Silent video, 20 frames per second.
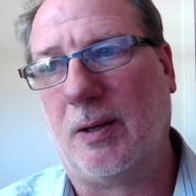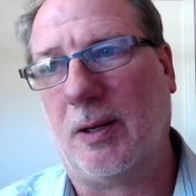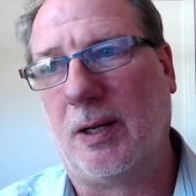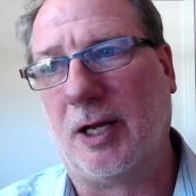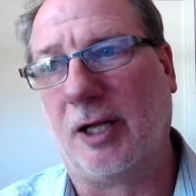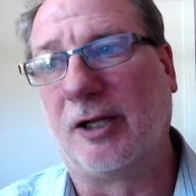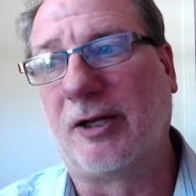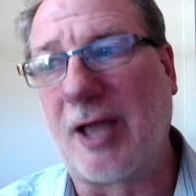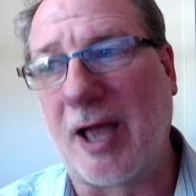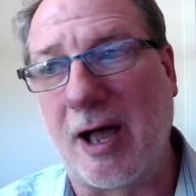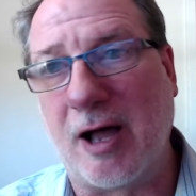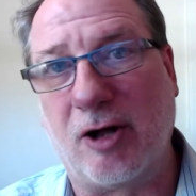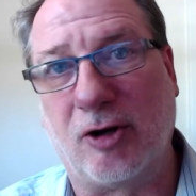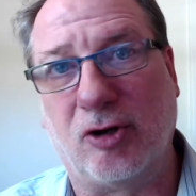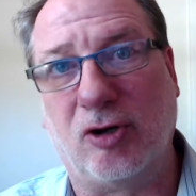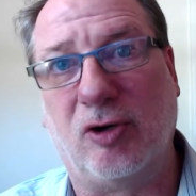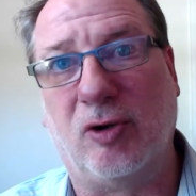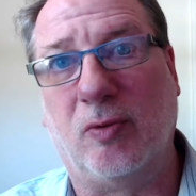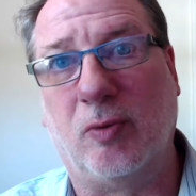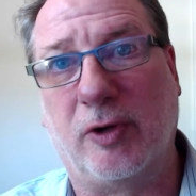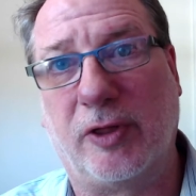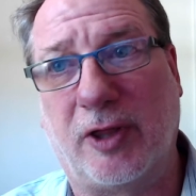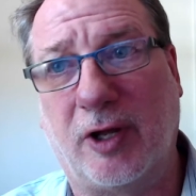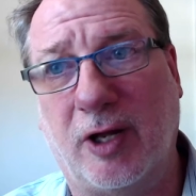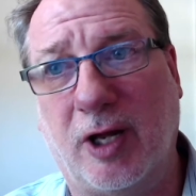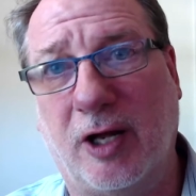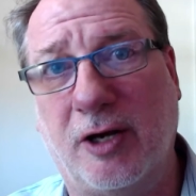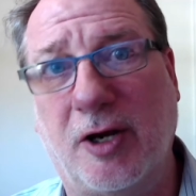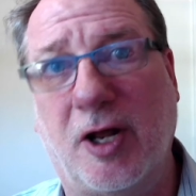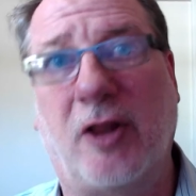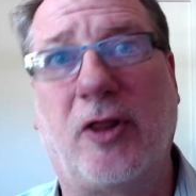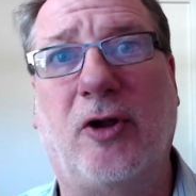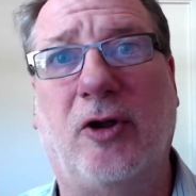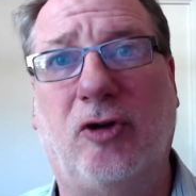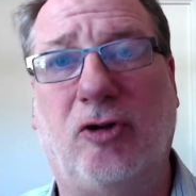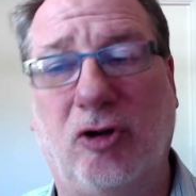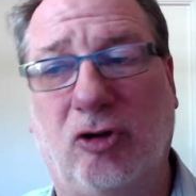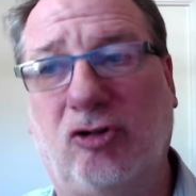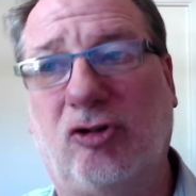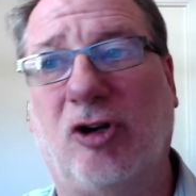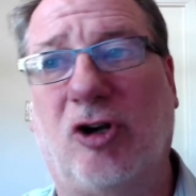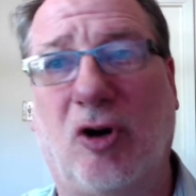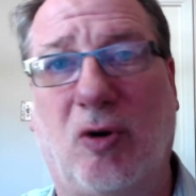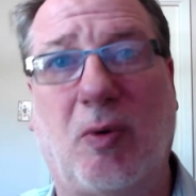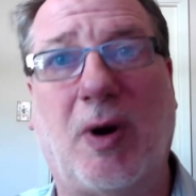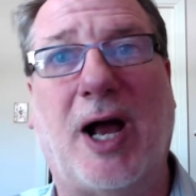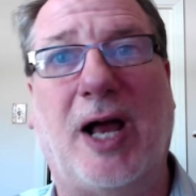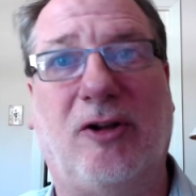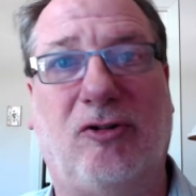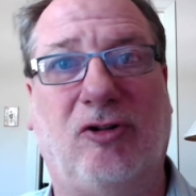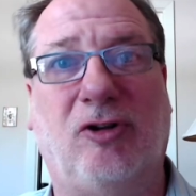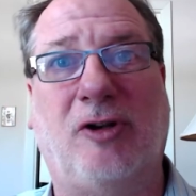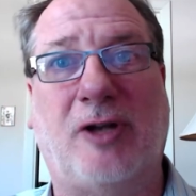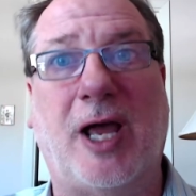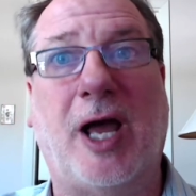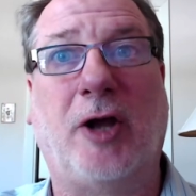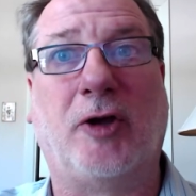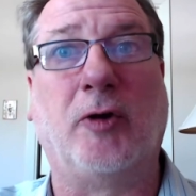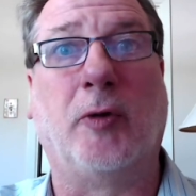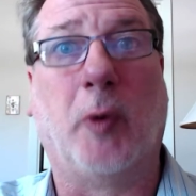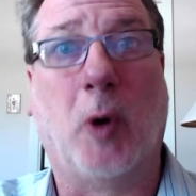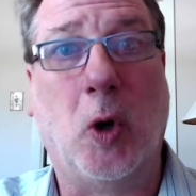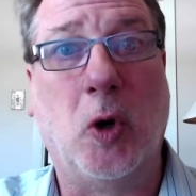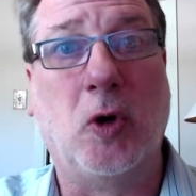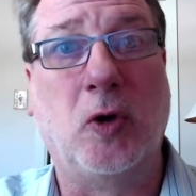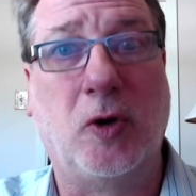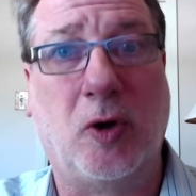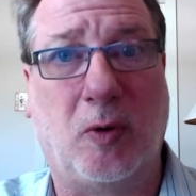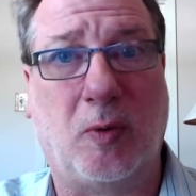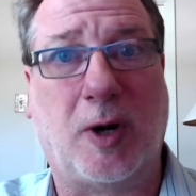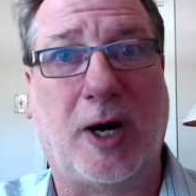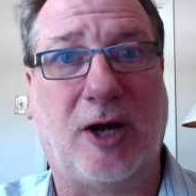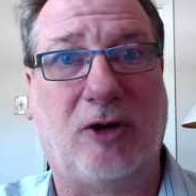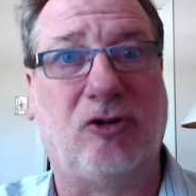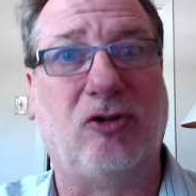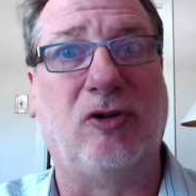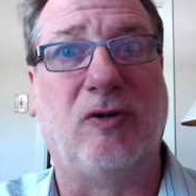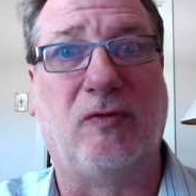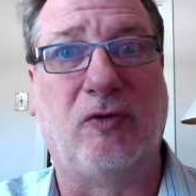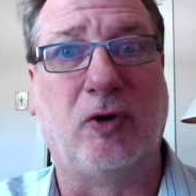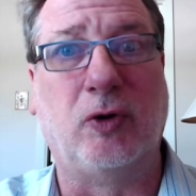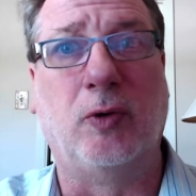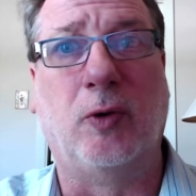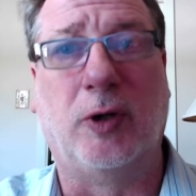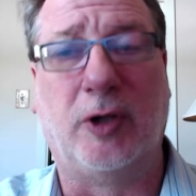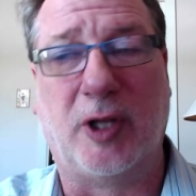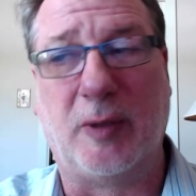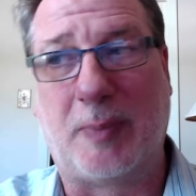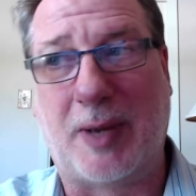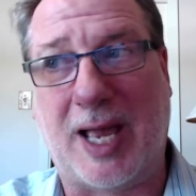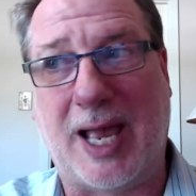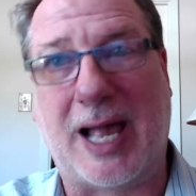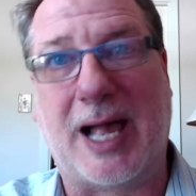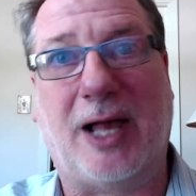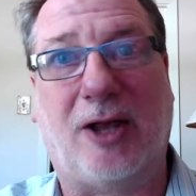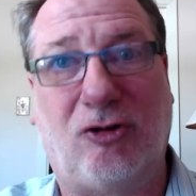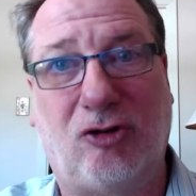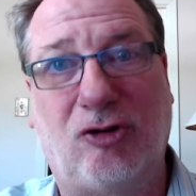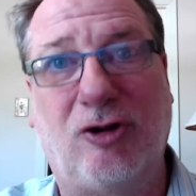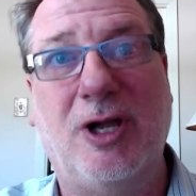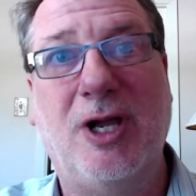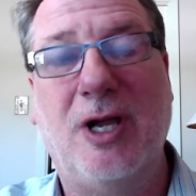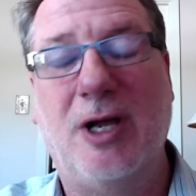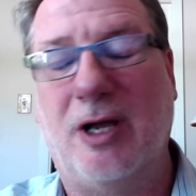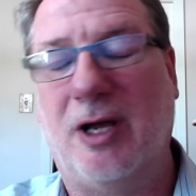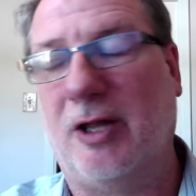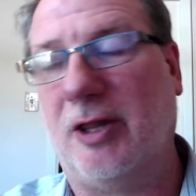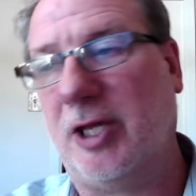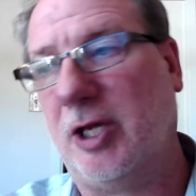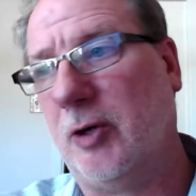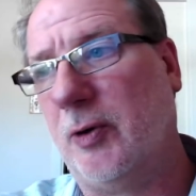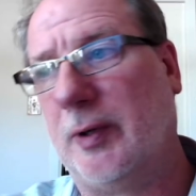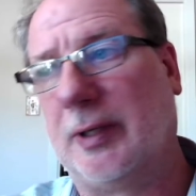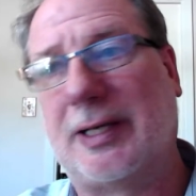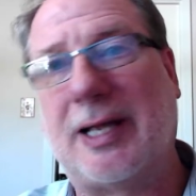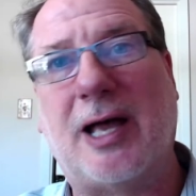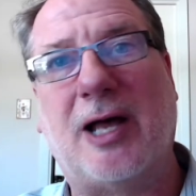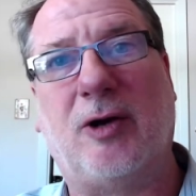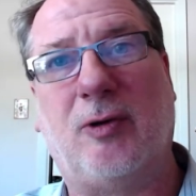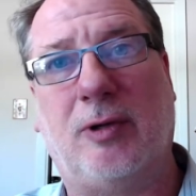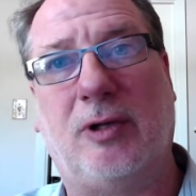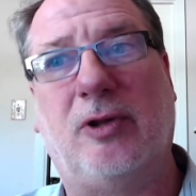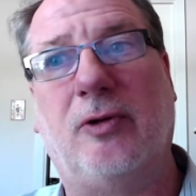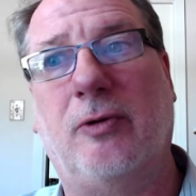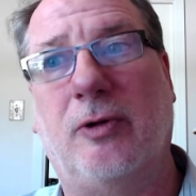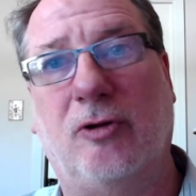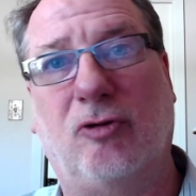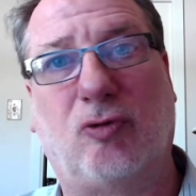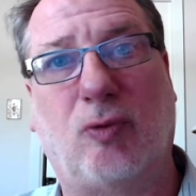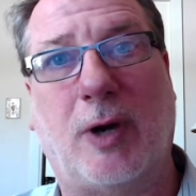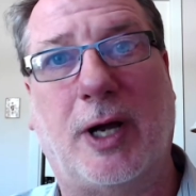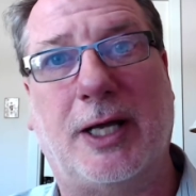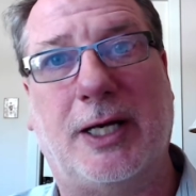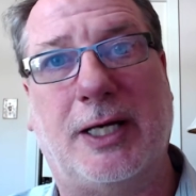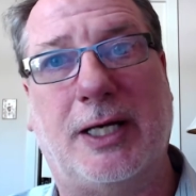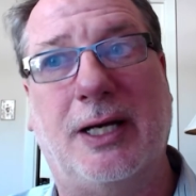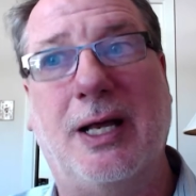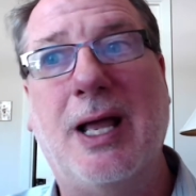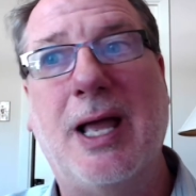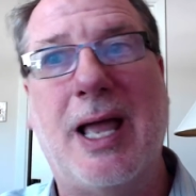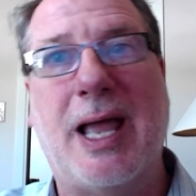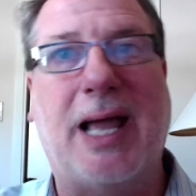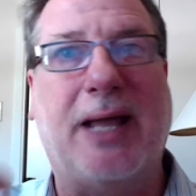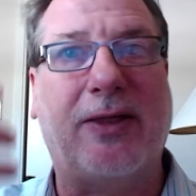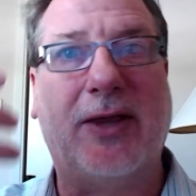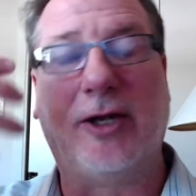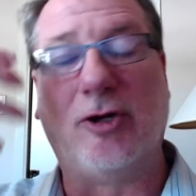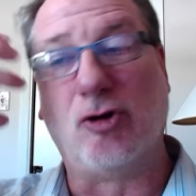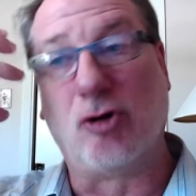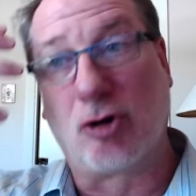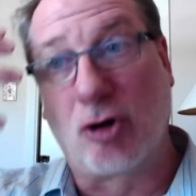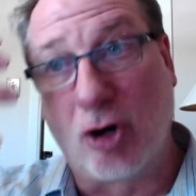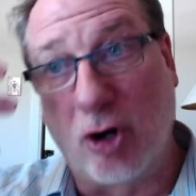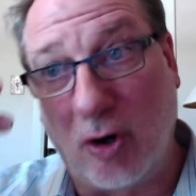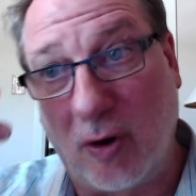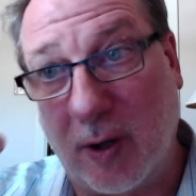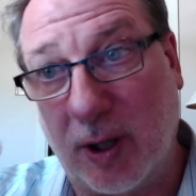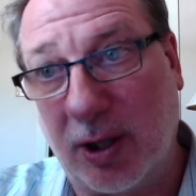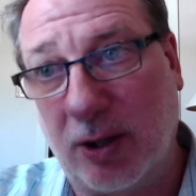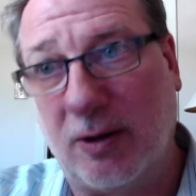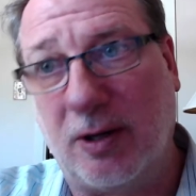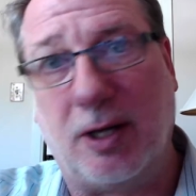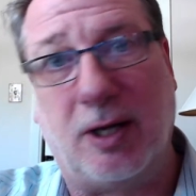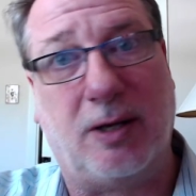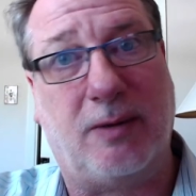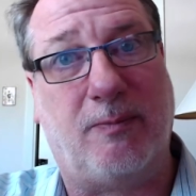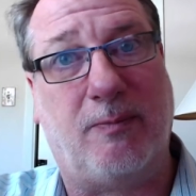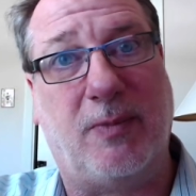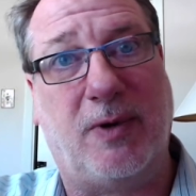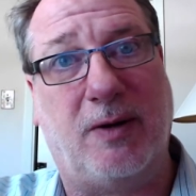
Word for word: encounter with another distant horizon, now your own horizon of you in the past uh, you're encountering through this writing, and then your current uh,